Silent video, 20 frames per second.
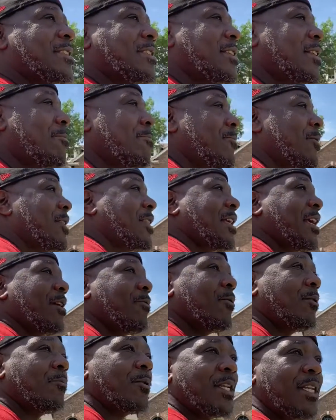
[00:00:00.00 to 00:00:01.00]
the number one thing
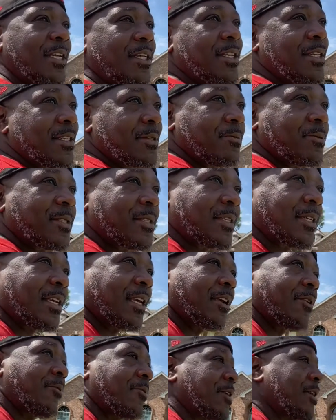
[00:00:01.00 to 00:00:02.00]
women need is
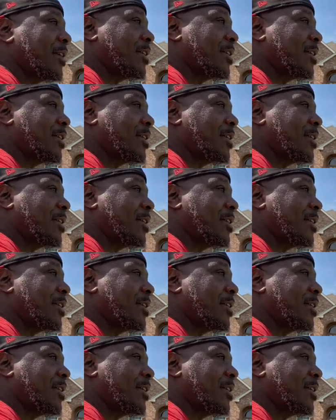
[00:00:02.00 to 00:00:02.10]
security.